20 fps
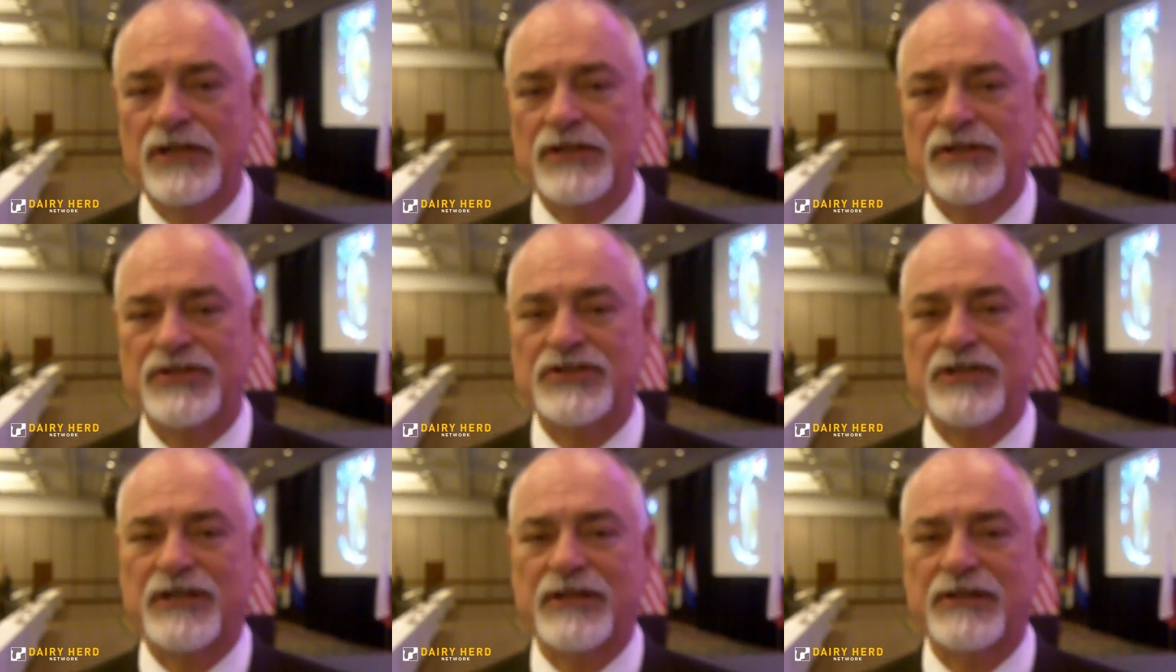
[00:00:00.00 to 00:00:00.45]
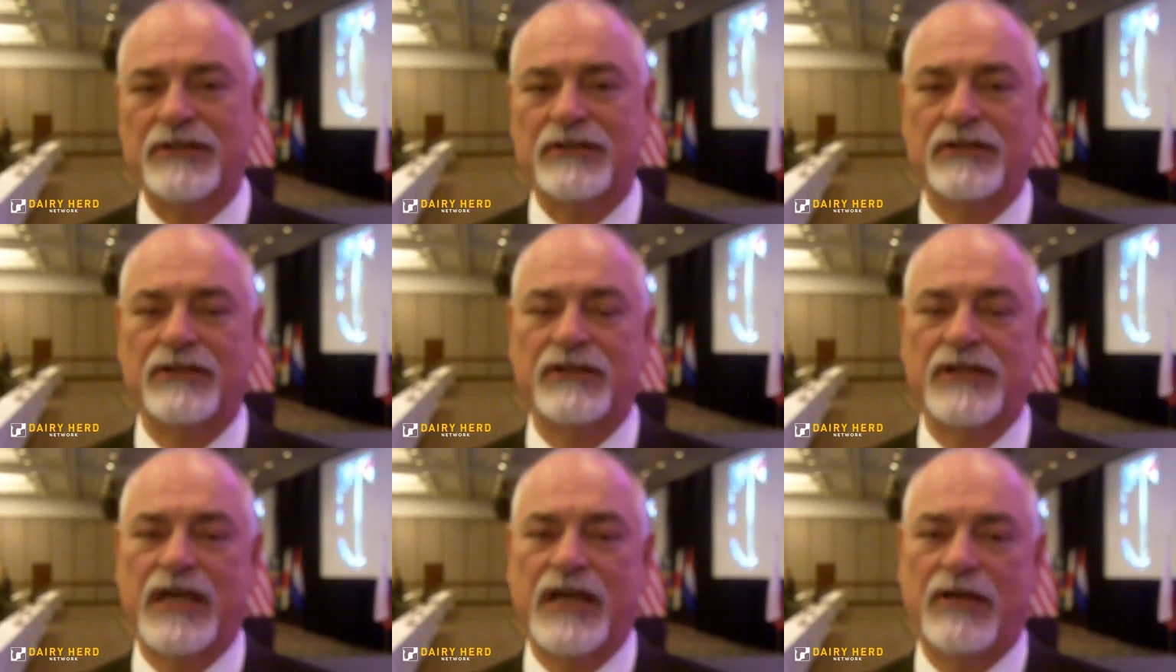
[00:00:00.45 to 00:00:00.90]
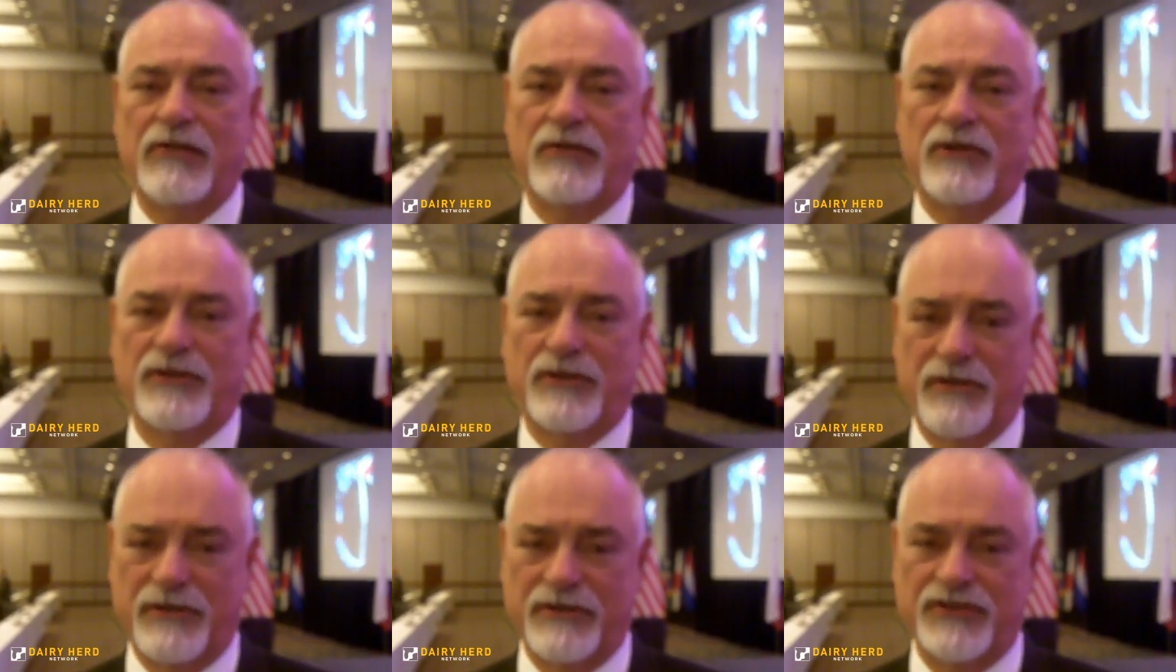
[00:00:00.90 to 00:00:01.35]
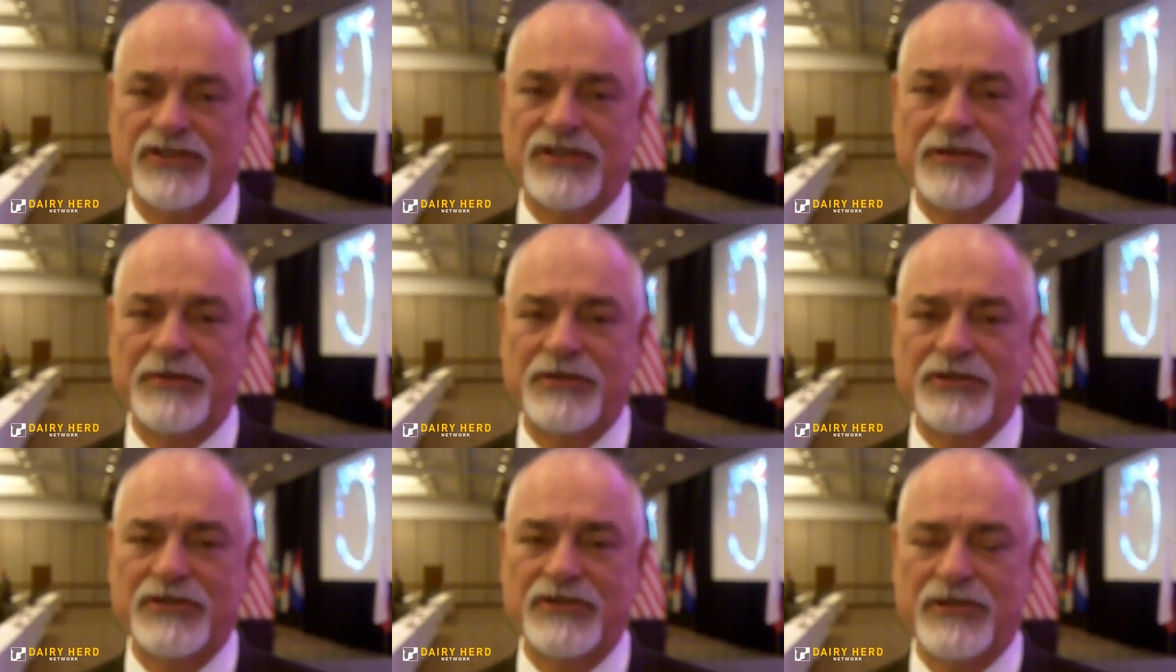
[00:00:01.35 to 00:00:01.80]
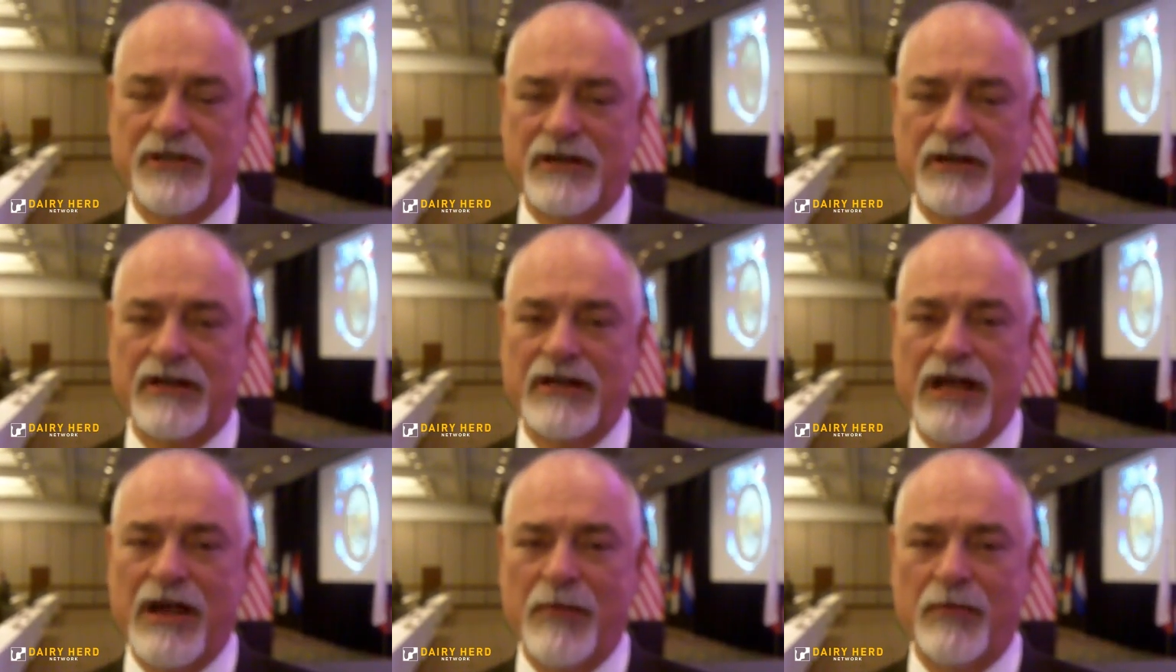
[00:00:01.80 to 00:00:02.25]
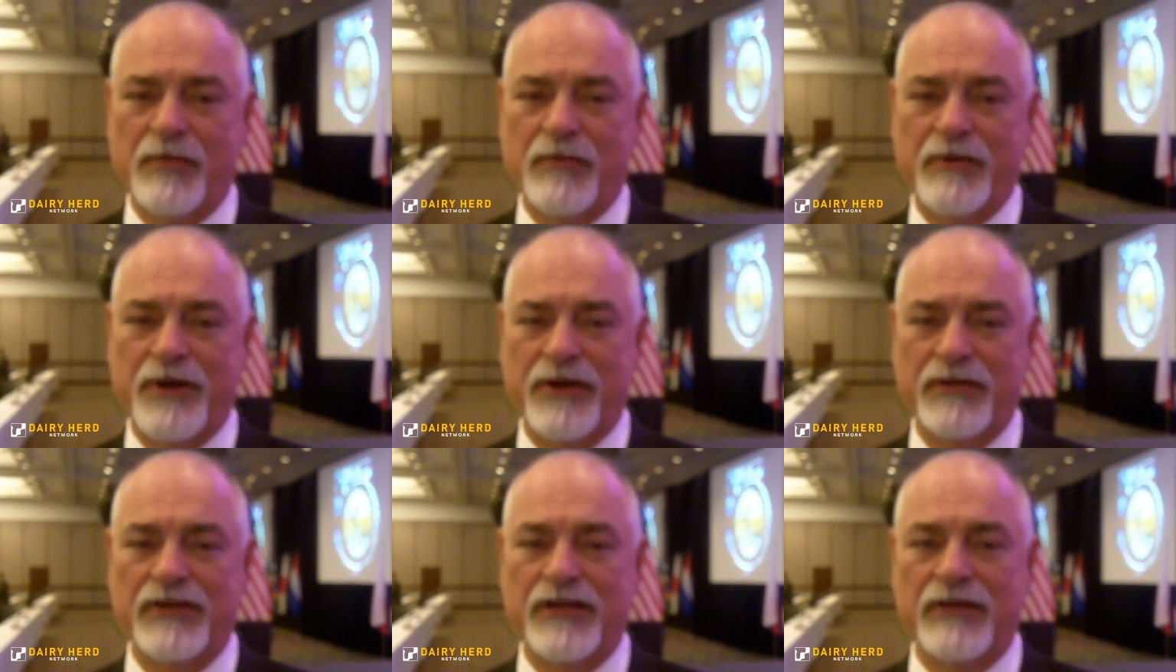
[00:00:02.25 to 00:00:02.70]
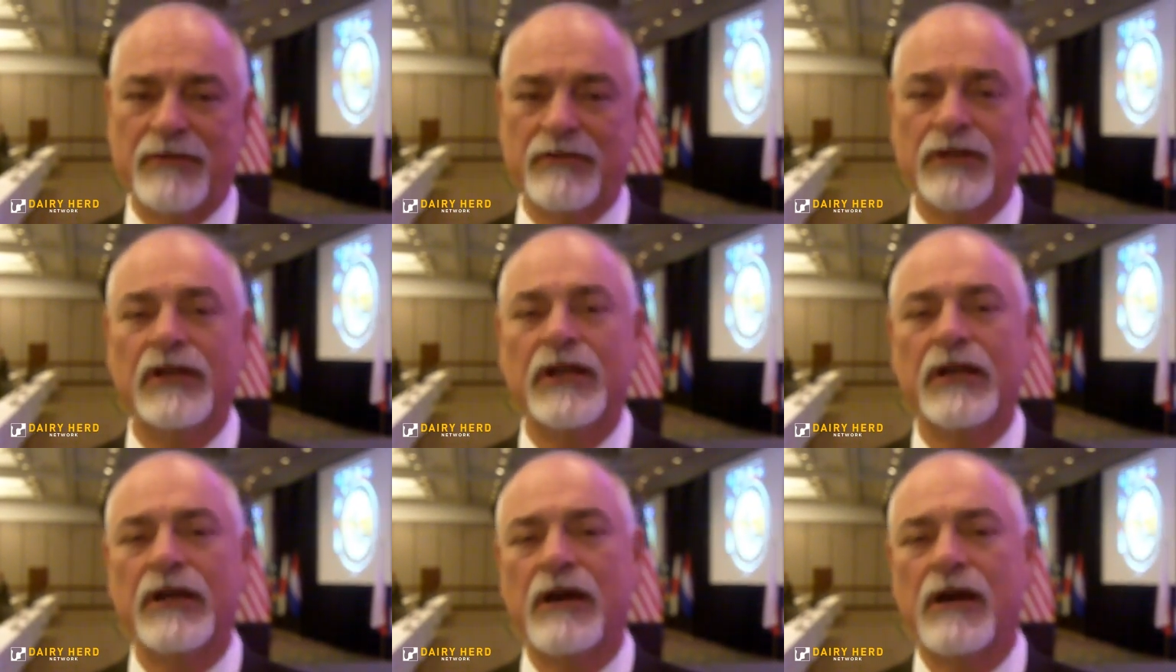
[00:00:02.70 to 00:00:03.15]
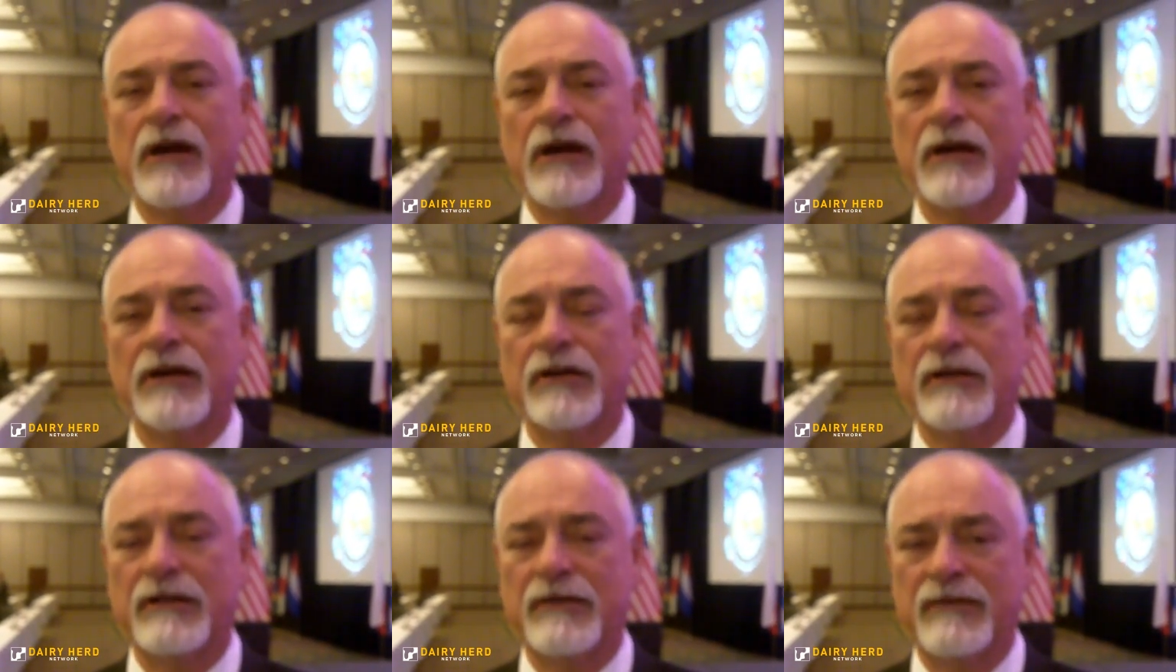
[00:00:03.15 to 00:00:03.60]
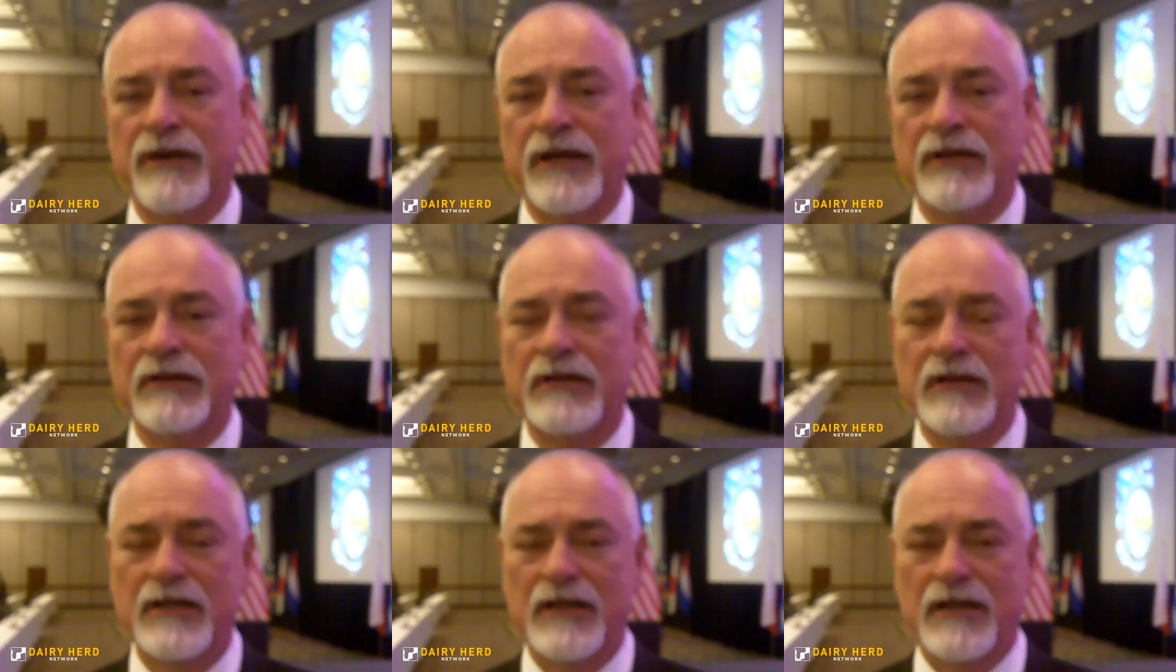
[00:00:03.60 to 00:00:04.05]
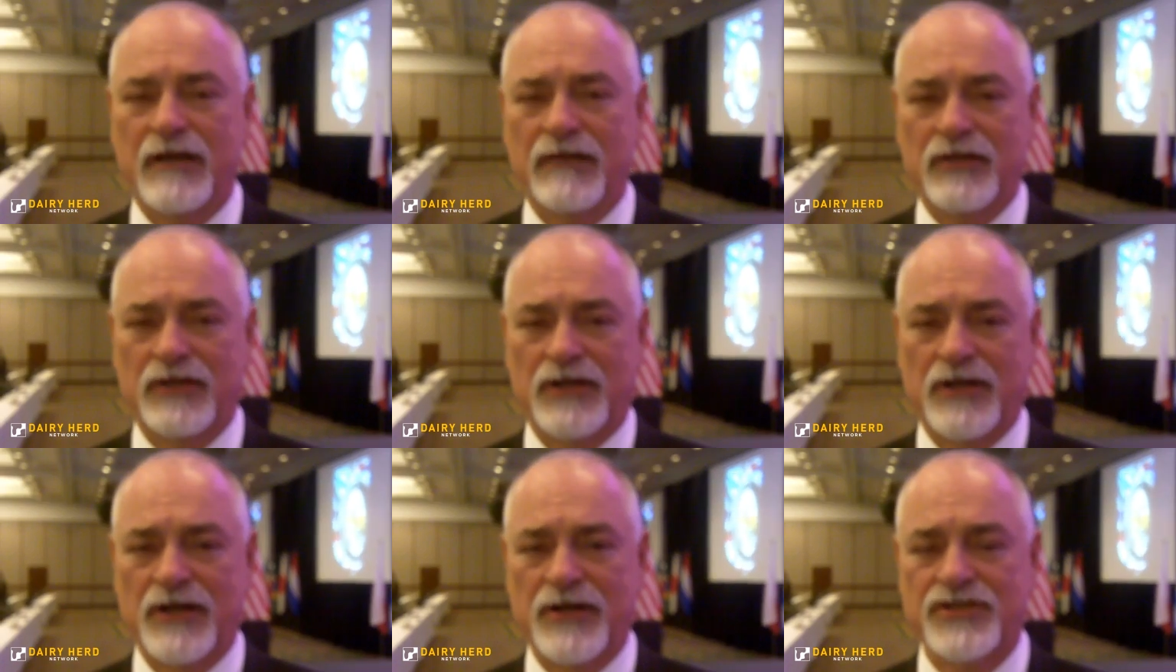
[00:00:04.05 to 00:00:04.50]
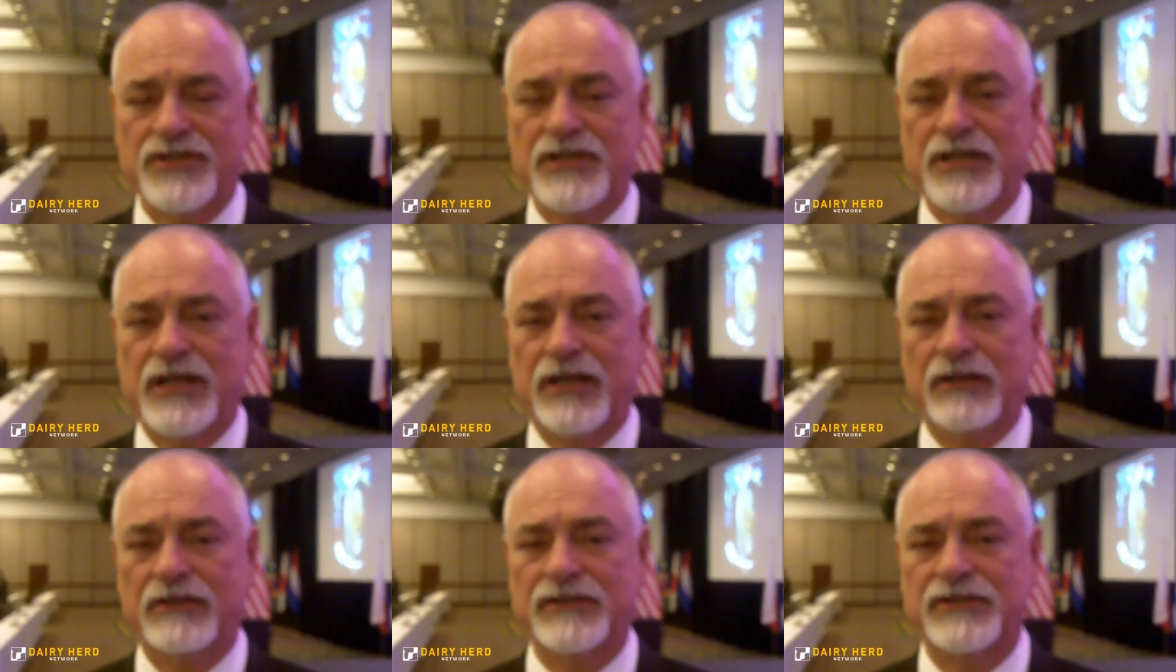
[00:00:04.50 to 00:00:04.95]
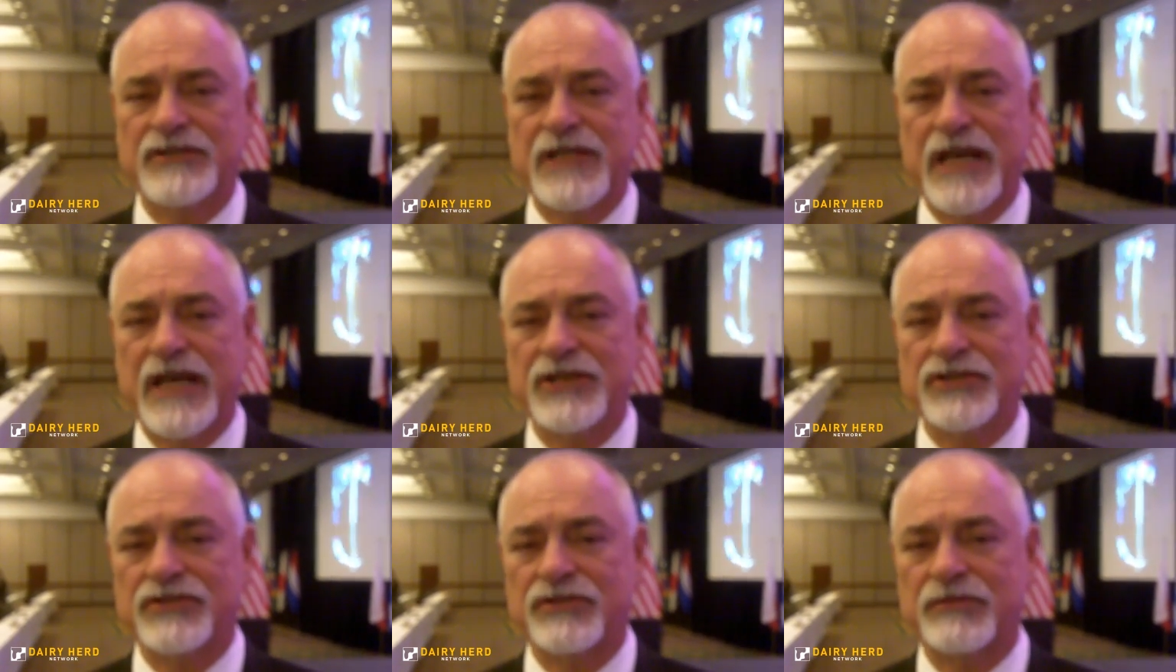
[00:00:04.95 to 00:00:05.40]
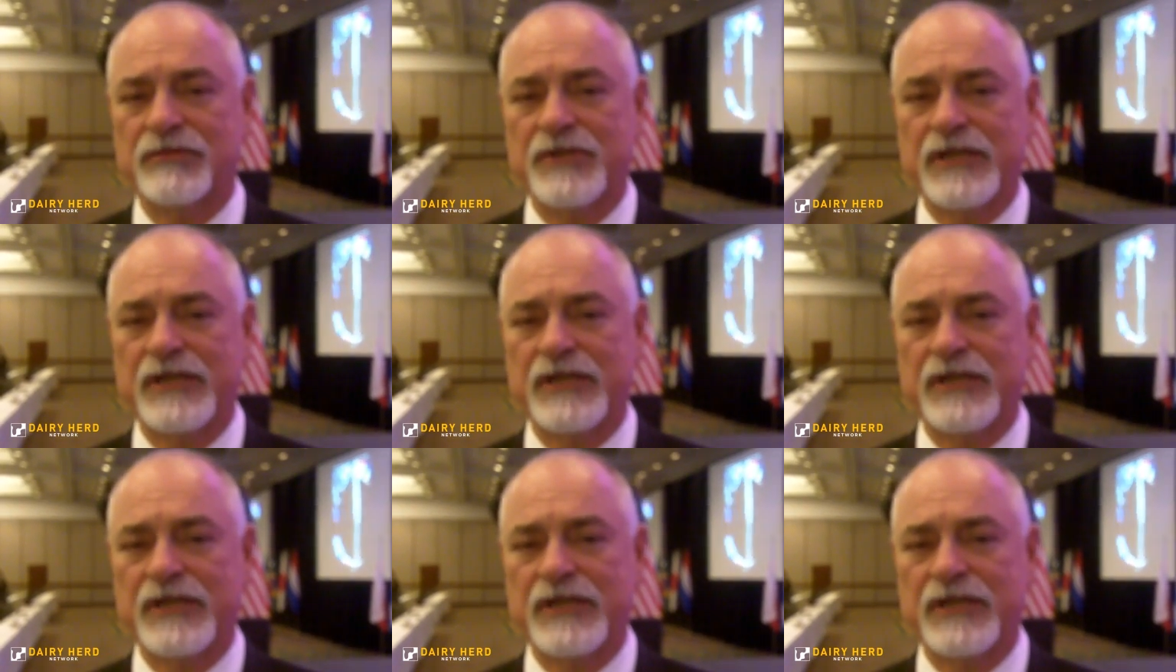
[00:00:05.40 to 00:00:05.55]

to start to look at what their assumptions are and how prepared they really are in the event of a large-scale disaster,